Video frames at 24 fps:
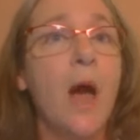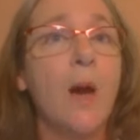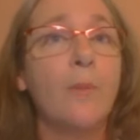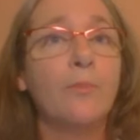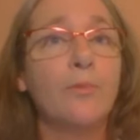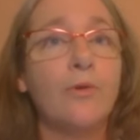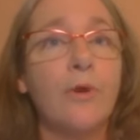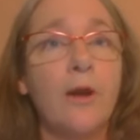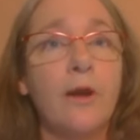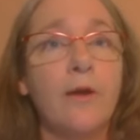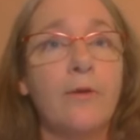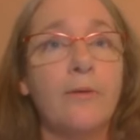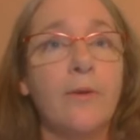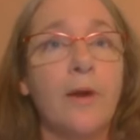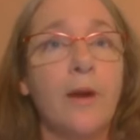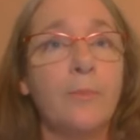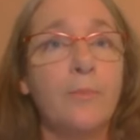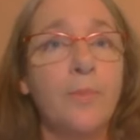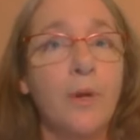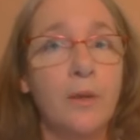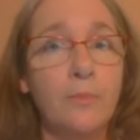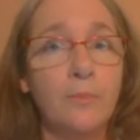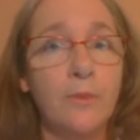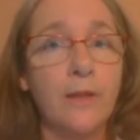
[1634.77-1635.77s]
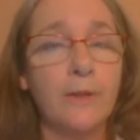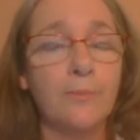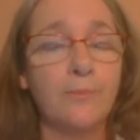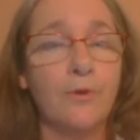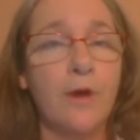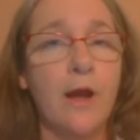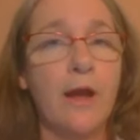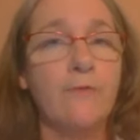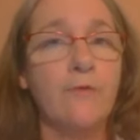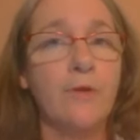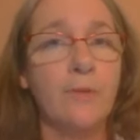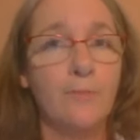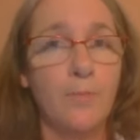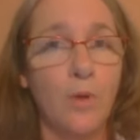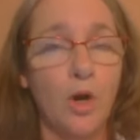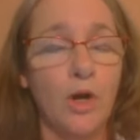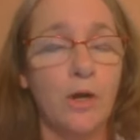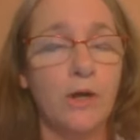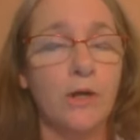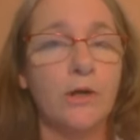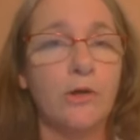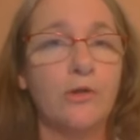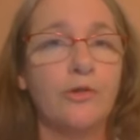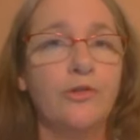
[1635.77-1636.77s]
public-private
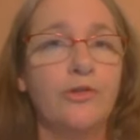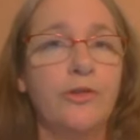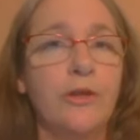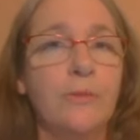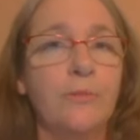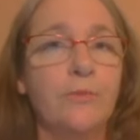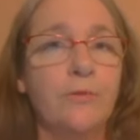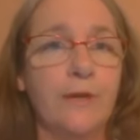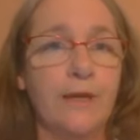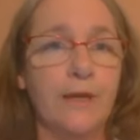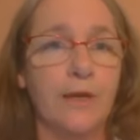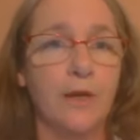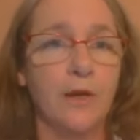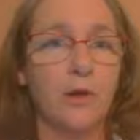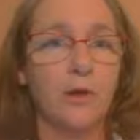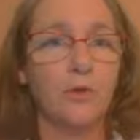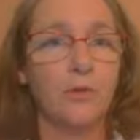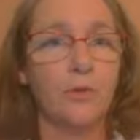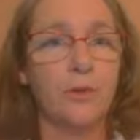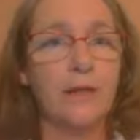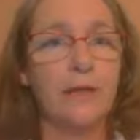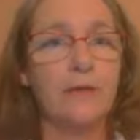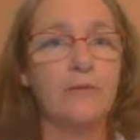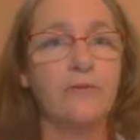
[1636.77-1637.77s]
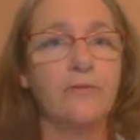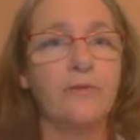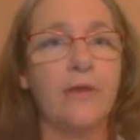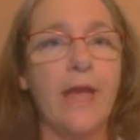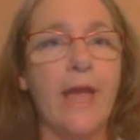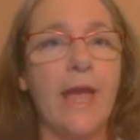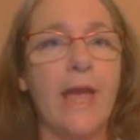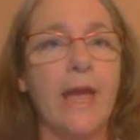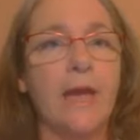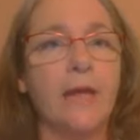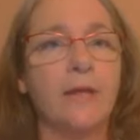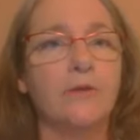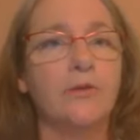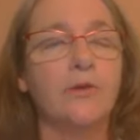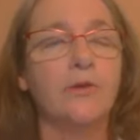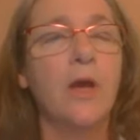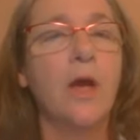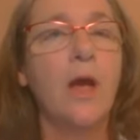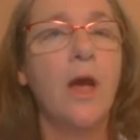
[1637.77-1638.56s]
partnerships increased, and